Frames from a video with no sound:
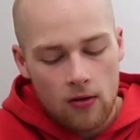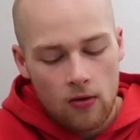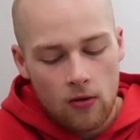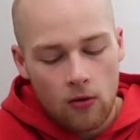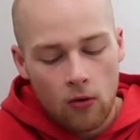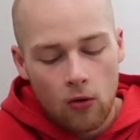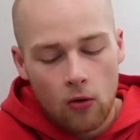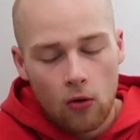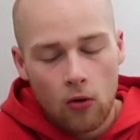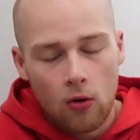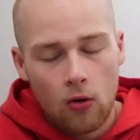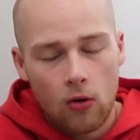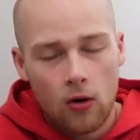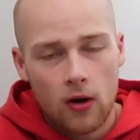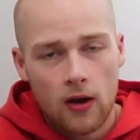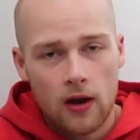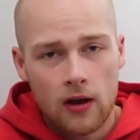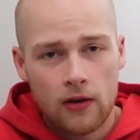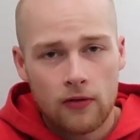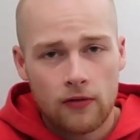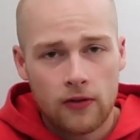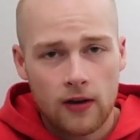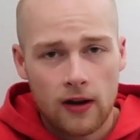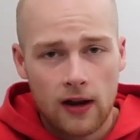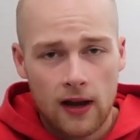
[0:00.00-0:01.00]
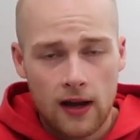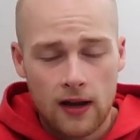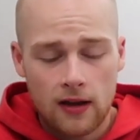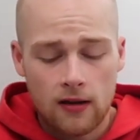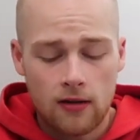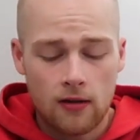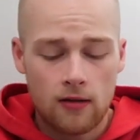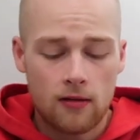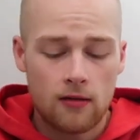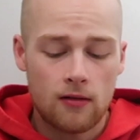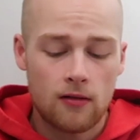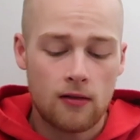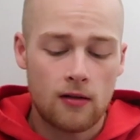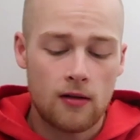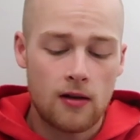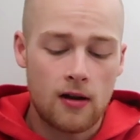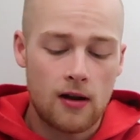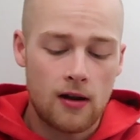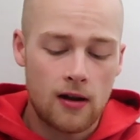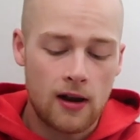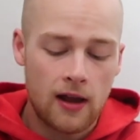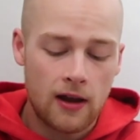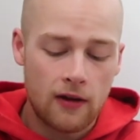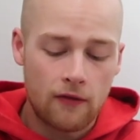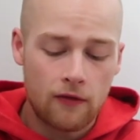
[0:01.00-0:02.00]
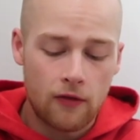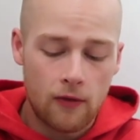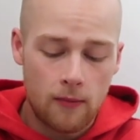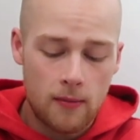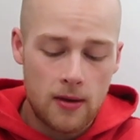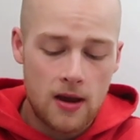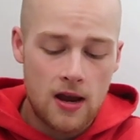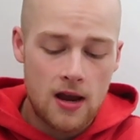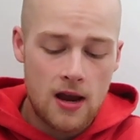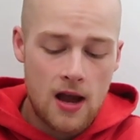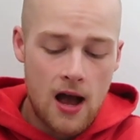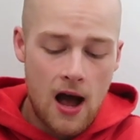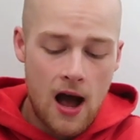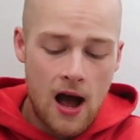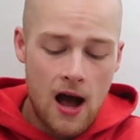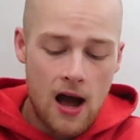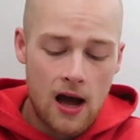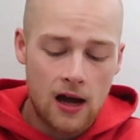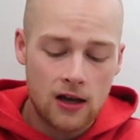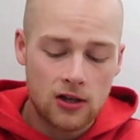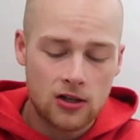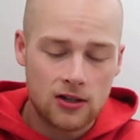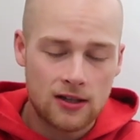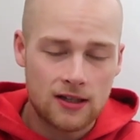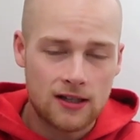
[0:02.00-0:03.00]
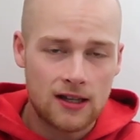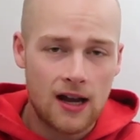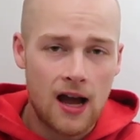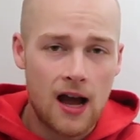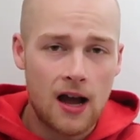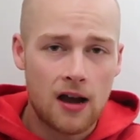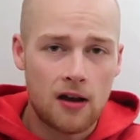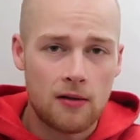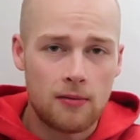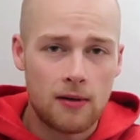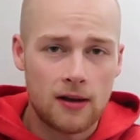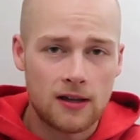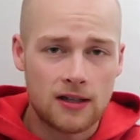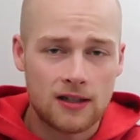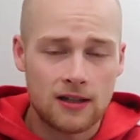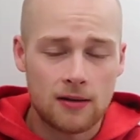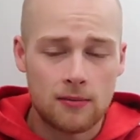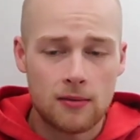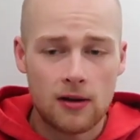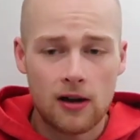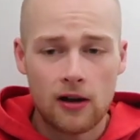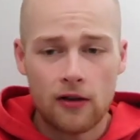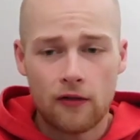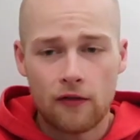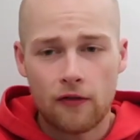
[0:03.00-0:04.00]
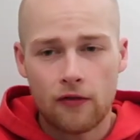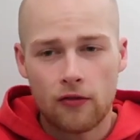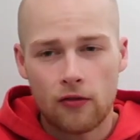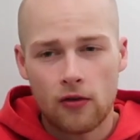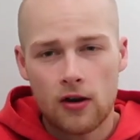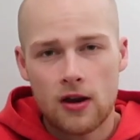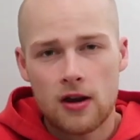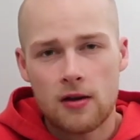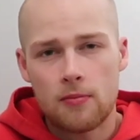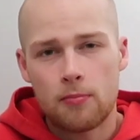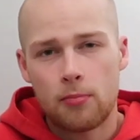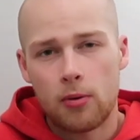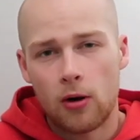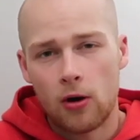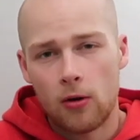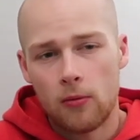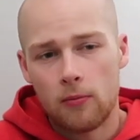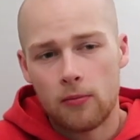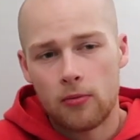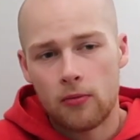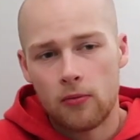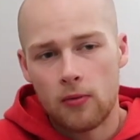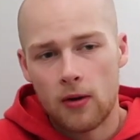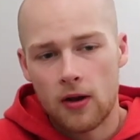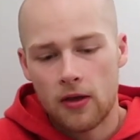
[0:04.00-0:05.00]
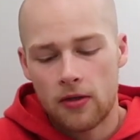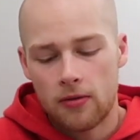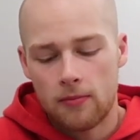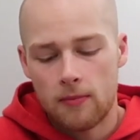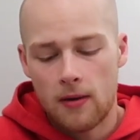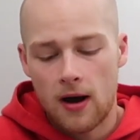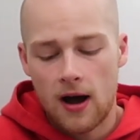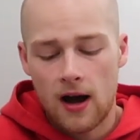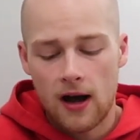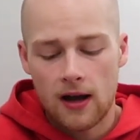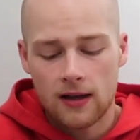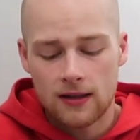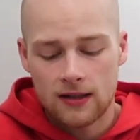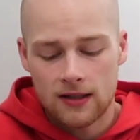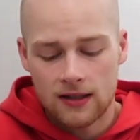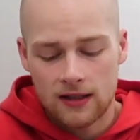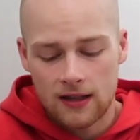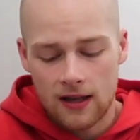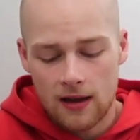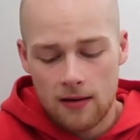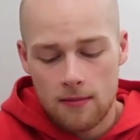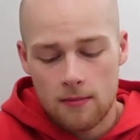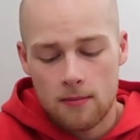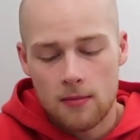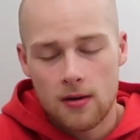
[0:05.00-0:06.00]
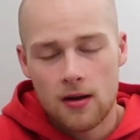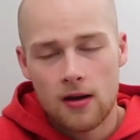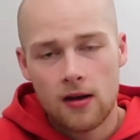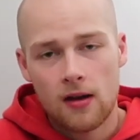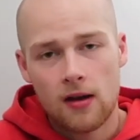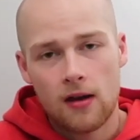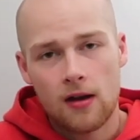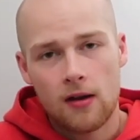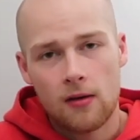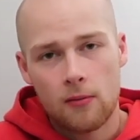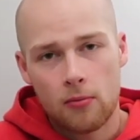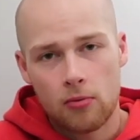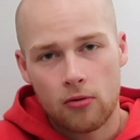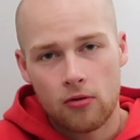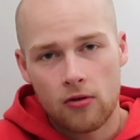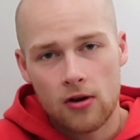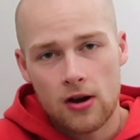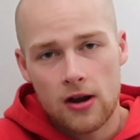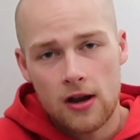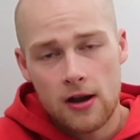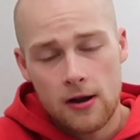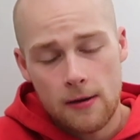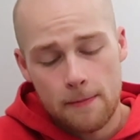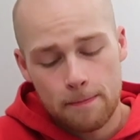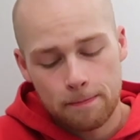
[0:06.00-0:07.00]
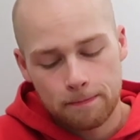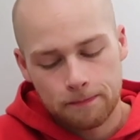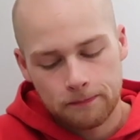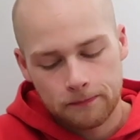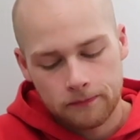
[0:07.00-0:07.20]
Or if you're like for me, I stack my stimulant free pump with my stim pre.